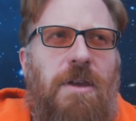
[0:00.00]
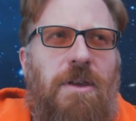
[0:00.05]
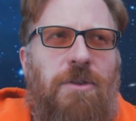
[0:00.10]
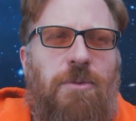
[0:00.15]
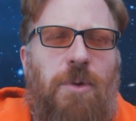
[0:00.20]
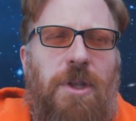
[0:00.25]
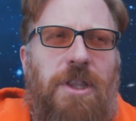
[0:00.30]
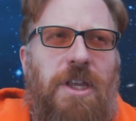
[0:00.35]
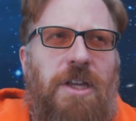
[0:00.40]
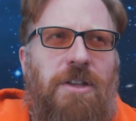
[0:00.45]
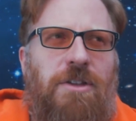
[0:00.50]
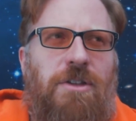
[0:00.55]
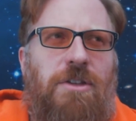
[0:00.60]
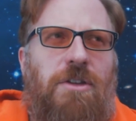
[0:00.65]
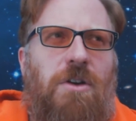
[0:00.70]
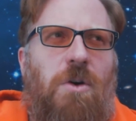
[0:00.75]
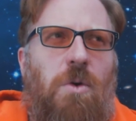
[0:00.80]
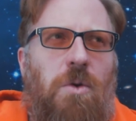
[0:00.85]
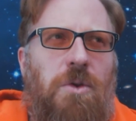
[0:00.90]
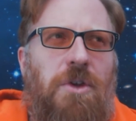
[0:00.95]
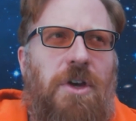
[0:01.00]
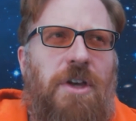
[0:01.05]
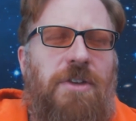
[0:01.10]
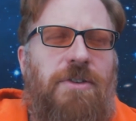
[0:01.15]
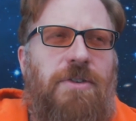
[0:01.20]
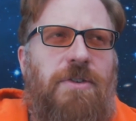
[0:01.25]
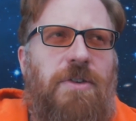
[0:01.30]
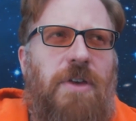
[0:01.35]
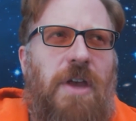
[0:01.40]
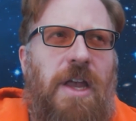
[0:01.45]
is what they told
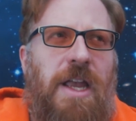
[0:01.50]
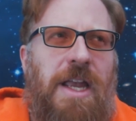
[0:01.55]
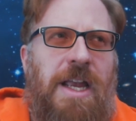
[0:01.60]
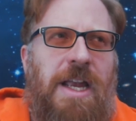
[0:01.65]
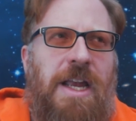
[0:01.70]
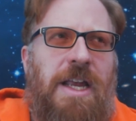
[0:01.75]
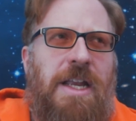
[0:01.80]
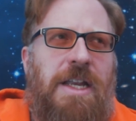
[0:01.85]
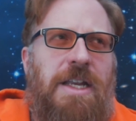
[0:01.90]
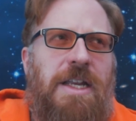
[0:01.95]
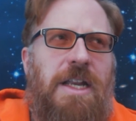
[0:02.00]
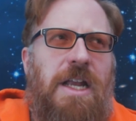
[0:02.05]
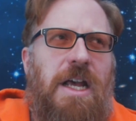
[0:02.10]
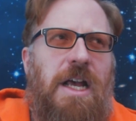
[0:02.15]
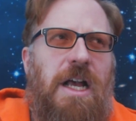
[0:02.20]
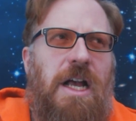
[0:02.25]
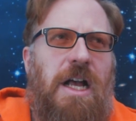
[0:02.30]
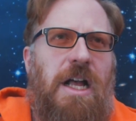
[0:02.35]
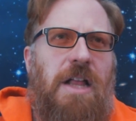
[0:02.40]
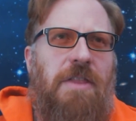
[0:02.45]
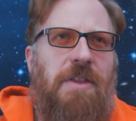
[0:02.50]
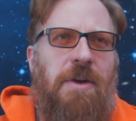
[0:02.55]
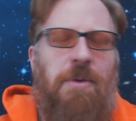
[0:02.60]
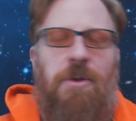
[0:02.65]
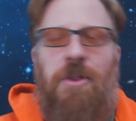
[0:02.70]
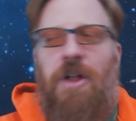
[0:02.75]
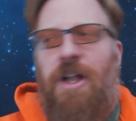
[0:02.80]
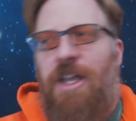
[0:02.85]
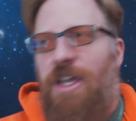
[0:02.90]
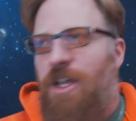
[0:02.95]
us. And they
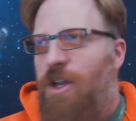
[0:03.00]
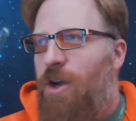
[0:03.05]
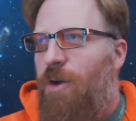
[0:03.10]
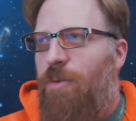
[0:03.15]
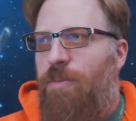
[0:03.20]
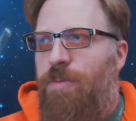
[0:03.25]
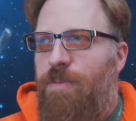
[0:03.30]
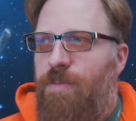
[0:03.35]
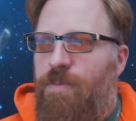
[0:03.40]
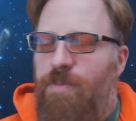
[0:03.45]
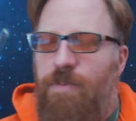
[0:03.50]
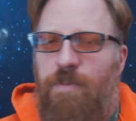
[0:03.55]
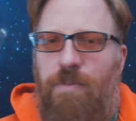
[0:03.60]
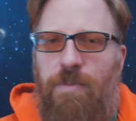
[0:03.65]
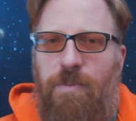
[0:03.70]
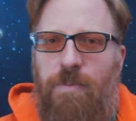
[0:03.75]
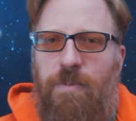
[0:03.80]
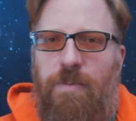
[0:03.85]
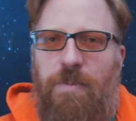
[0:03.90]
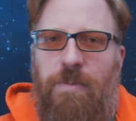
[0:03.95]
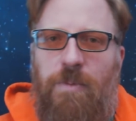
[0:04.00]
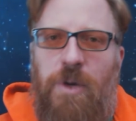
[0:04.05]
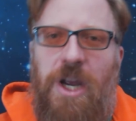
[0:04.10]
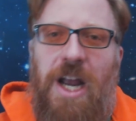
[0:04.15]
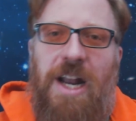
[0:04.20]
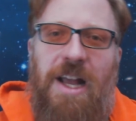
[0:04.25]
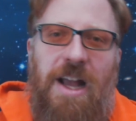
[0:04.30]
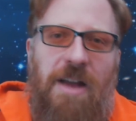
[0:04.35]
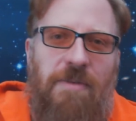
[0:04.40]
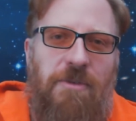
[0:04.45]
were like, we
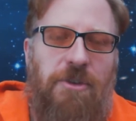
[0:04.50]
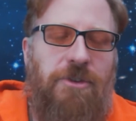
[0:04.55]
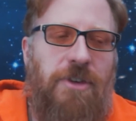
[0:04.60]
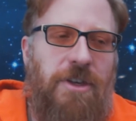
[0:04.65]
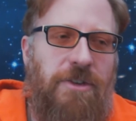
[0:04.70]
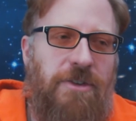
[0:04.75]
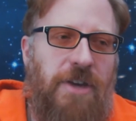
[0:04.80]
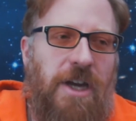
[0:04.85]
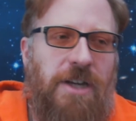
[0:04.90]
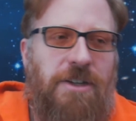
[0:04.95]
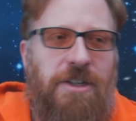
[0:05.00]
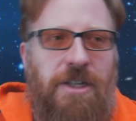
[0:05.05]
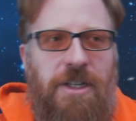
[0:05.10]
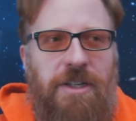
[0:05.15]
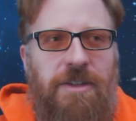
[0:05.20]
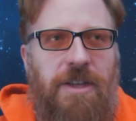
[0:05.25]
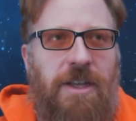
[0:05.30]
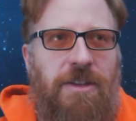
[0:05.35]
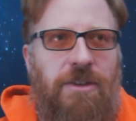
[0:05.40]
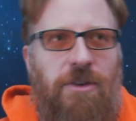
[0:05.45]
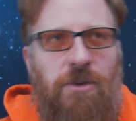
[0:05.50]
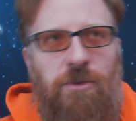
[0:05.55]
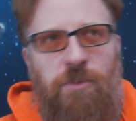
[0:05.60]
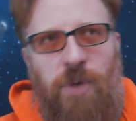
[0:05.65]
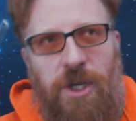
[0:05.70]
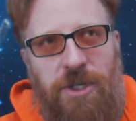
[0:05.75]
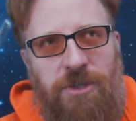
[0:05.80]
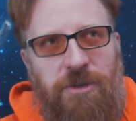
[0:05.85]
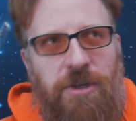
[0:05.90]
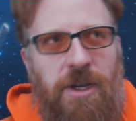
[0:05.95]
got to have the C-section because that's the only
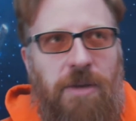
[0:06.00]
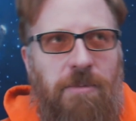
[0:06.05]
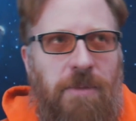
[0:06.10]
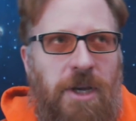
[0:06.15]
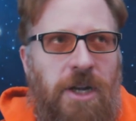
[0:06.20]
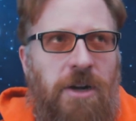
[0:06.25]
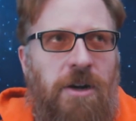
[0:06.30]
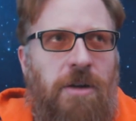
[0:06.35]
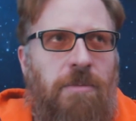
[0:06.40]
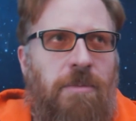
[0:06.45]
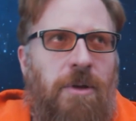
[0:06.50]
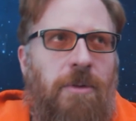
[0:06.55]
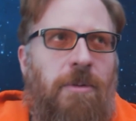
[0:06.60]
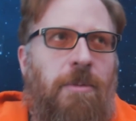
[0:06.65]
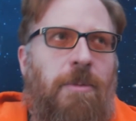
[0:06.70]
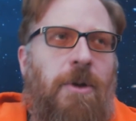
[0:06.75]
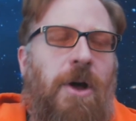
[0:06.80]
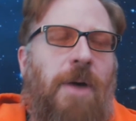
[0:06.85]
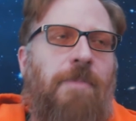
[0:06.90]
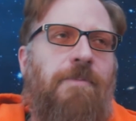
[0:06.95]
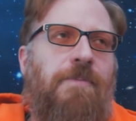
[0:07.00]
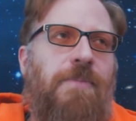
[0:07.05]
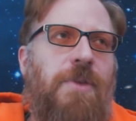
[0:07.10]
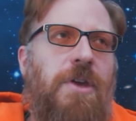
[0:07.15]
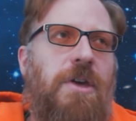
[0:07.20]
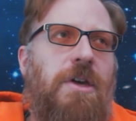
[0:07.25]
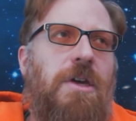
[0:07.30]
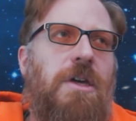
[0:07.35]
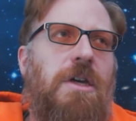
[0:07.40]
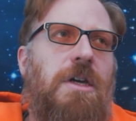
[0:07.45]
way she'll get better, blah, blah, blah.
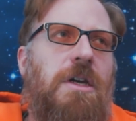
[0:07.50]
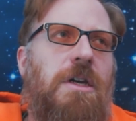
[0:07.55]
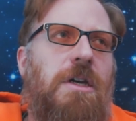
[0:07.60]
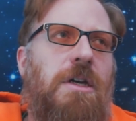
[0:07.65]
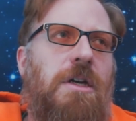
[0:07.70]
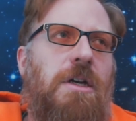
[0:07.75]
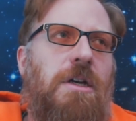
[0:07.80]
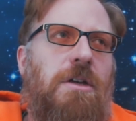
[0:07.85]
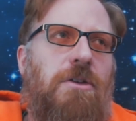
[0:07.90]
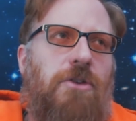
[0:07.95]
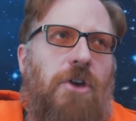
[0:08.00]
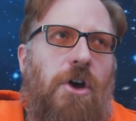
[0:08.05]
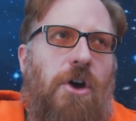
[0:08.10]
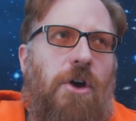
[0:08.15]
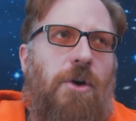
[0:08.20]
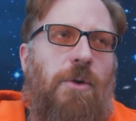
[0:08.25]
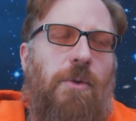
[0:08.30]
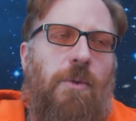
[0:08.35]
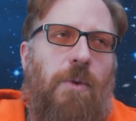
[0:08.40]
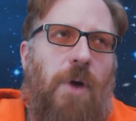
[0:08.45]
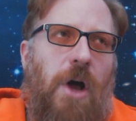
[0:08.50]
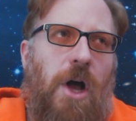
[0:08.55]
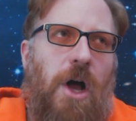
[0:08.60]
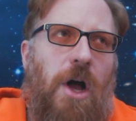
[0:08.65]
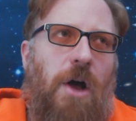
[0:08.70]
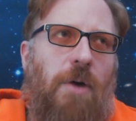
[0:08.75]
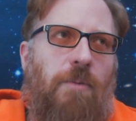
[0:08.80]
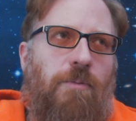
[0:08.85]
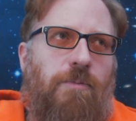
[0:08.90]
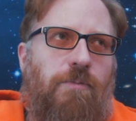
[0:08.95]

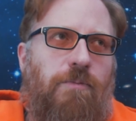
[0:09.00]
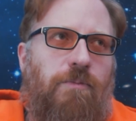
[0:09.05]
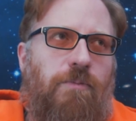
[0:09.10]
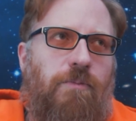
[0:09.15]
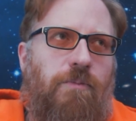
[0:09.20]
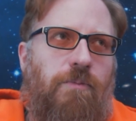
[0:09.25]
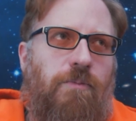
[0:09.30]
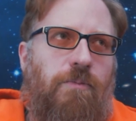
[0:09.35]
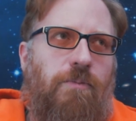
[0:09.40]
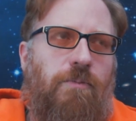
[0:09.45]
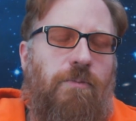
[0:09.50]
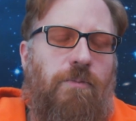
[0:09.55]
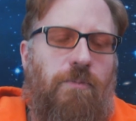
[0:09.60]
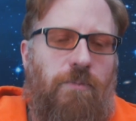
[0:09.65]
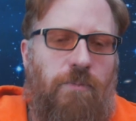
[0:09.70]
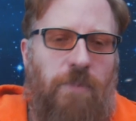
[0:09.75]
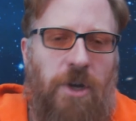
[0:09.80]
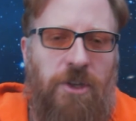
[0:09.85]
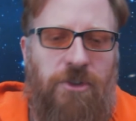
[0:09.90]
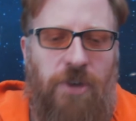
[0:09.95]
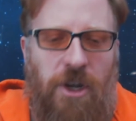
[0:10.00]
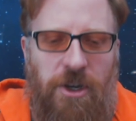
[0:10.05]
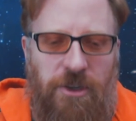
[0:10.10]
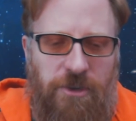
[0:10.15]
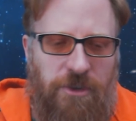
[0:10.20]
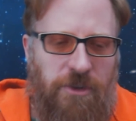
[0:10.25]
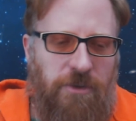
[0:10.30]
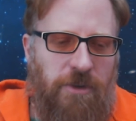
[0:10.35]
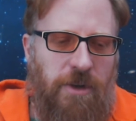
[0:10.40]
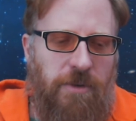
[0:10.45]
So my son
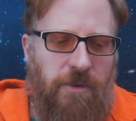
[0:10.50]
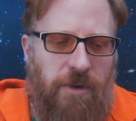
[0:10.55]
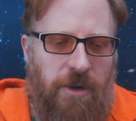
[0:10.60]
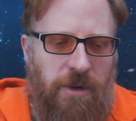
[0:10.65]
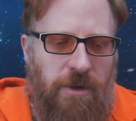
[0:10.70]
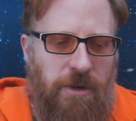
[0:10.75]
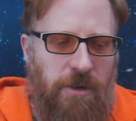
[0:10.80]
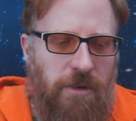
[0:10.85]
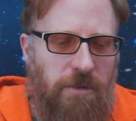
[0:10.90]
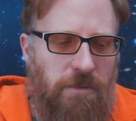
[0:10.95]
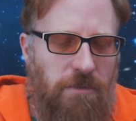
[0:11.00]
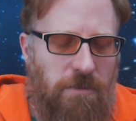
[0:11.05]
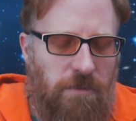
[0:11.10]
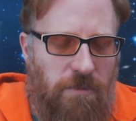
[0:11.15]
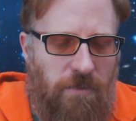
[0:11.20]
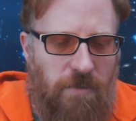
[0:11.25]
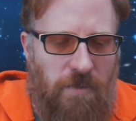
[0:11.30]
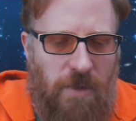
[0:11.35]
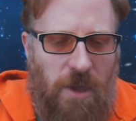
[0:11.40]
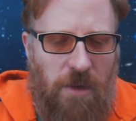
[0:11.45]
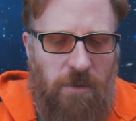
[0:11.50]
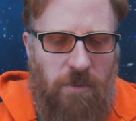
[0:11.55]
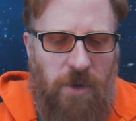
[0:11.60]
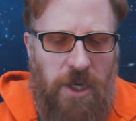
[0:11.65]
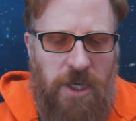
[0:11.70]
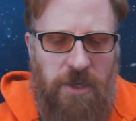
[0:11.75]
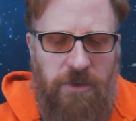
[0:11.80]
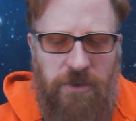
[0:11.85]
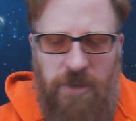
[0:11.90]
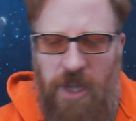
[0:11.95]
is delivered.
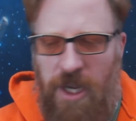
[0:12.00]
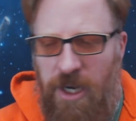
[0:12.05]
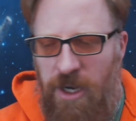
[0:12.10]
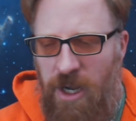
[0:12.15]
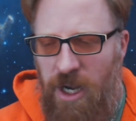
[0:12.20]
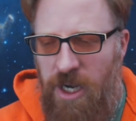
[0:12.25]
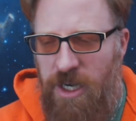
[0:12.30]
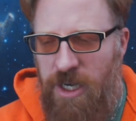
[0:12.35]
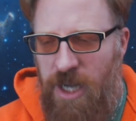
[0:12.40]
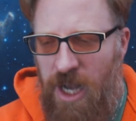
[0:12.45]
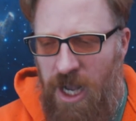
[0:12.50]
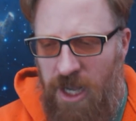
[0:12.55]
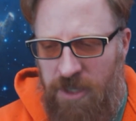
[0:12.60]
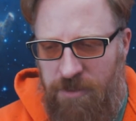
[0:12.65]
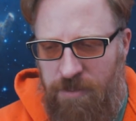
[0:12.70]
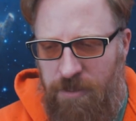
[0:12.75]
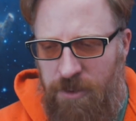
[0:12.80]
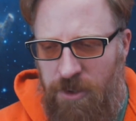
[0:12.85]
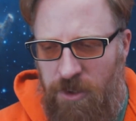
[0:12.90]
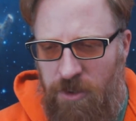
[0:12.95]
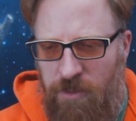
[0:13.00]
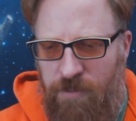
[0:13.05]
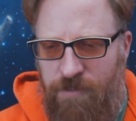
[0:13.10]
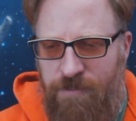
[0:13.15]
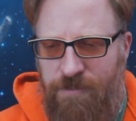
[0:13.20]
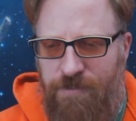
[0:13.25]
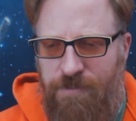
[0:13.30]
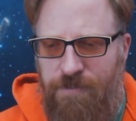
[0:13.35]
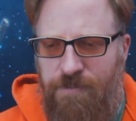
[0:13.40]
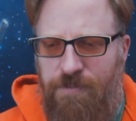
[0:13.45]
We stay a night in the hospital.
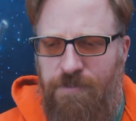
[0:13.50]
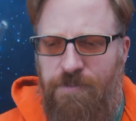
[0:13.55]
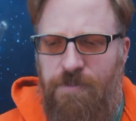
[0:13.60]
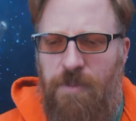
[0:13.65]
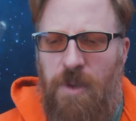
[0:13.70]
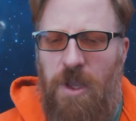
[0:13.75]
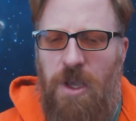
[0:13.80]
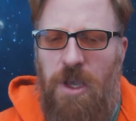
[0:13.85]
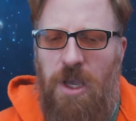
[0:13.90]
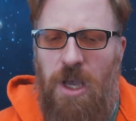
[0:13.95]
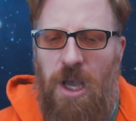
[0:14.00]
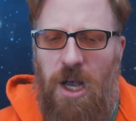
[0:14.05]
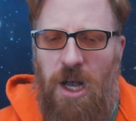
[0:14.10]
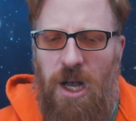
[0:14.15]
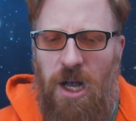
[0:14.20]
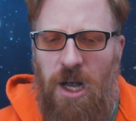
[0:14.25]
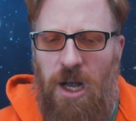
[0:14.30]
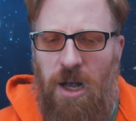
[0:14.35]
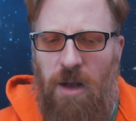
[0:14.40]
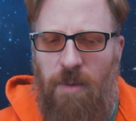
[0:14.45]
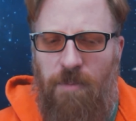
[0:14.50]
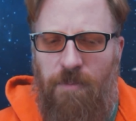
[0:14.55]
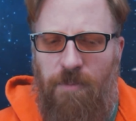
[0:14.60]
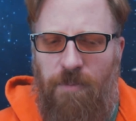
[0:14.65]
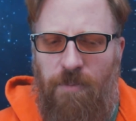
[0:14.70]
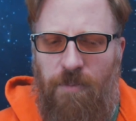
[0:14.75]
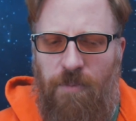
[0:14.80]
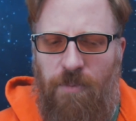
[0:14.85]
My